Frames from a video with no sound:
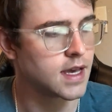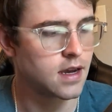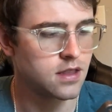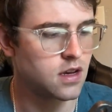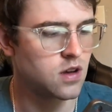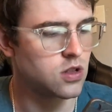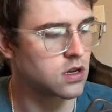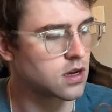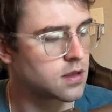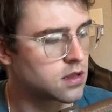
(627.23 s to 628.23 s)
I don't know. I'll
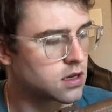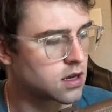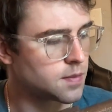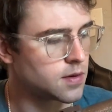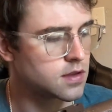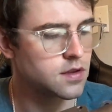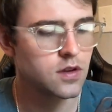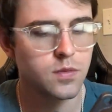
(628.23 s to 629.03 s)
look up what to do.